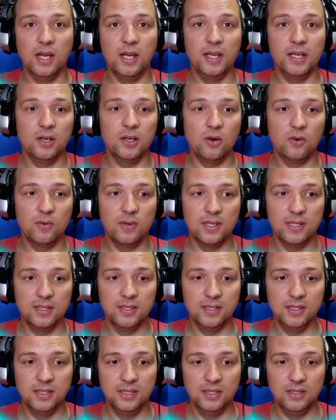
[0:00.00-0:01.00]
I already
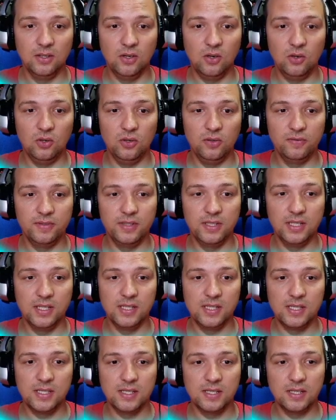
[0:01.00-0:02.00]
did all of
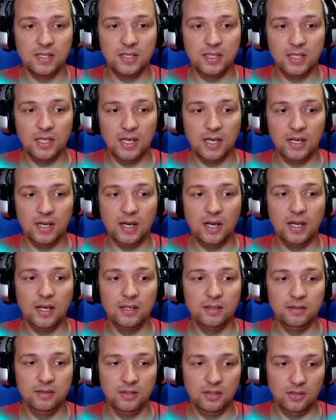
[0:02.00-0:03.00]
this. Yeah, I
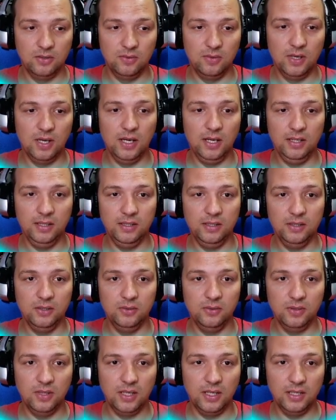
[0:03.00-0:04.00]

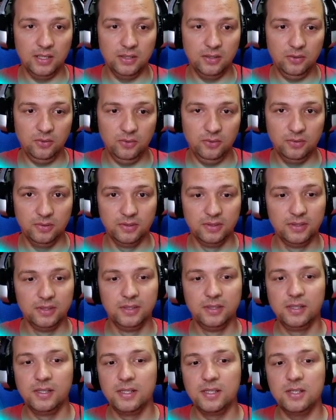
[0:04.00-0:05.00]
know.
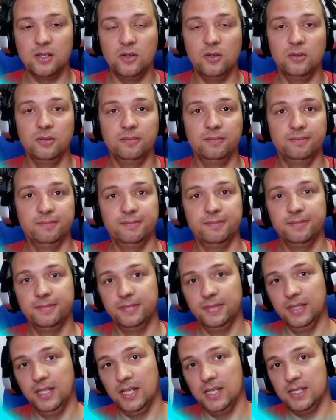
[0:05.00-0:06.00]
So
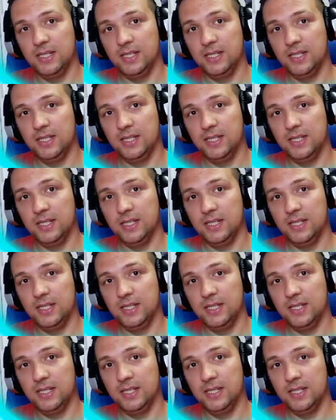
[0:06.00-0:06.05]
that's